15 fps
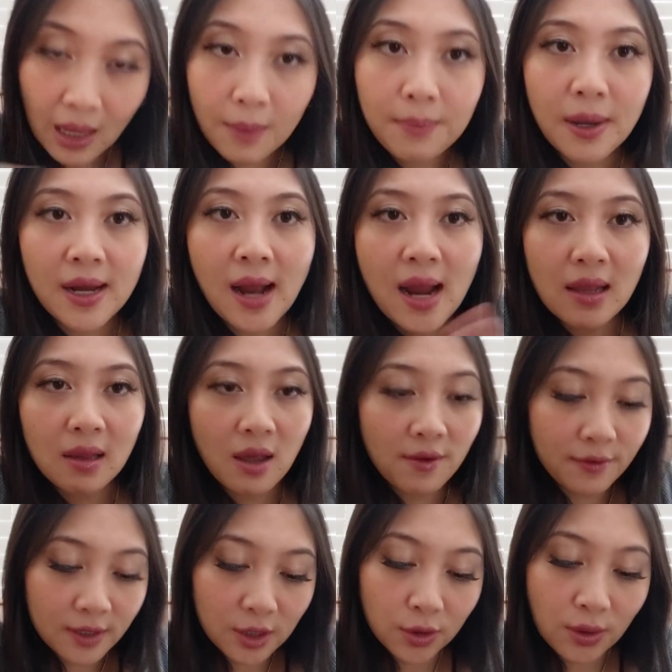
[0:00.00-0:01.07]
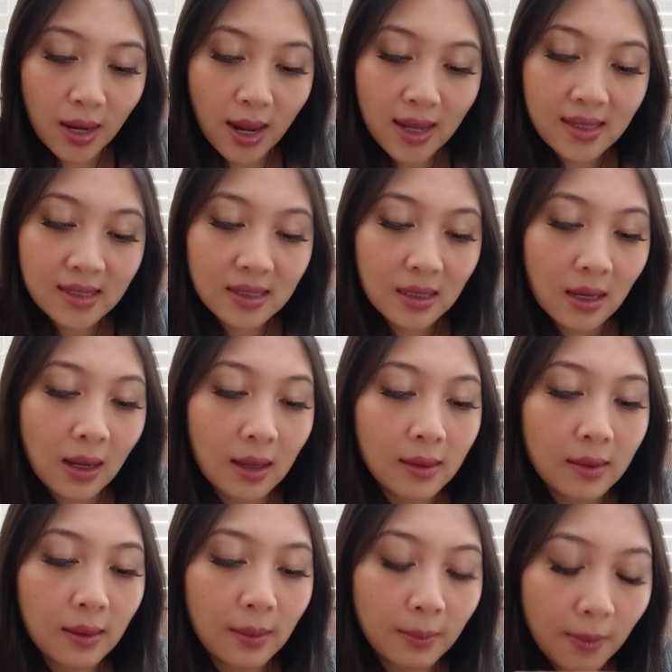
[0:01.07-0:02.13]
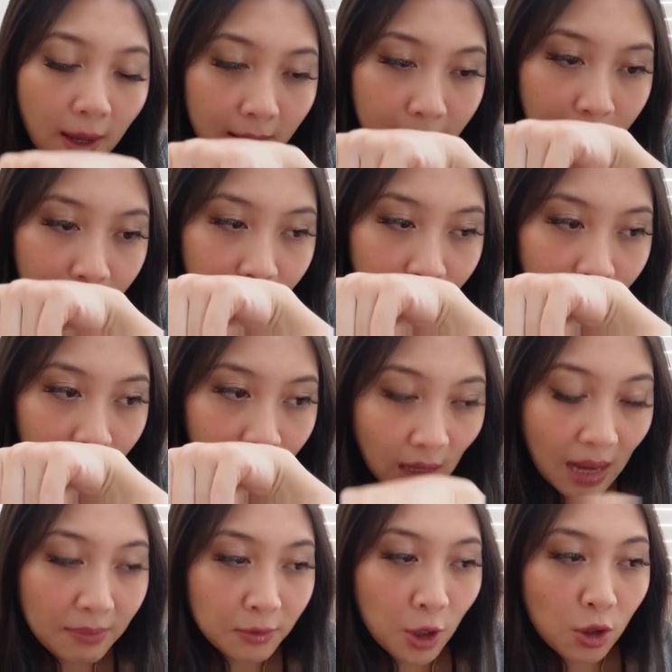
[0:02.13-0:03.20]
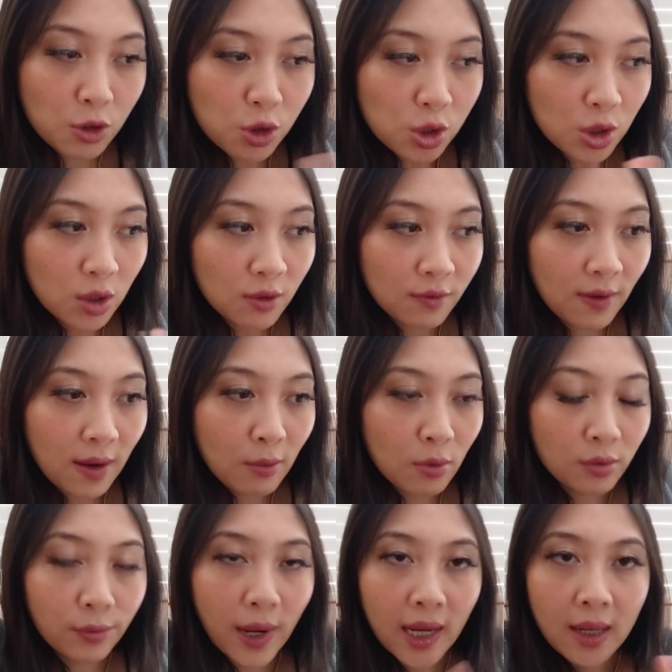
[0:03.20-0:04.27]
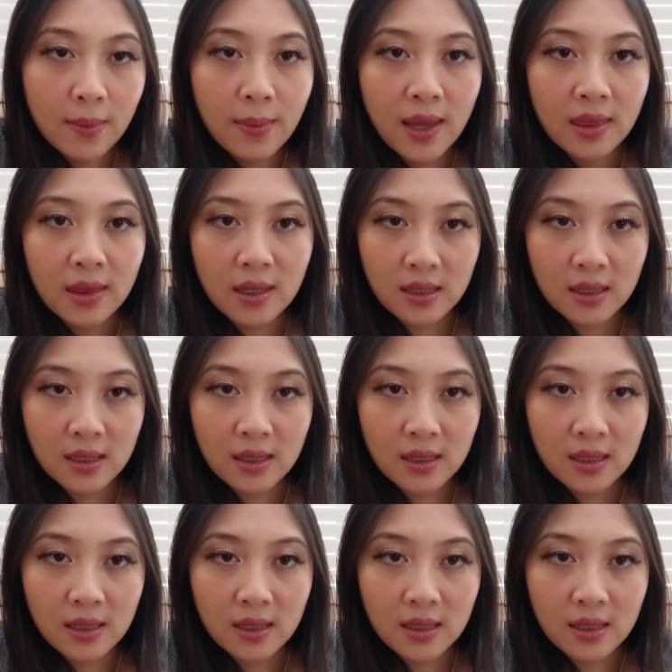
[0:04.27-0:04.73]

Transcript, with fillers: But I love it, you guys. But I'm not sure if I will recommend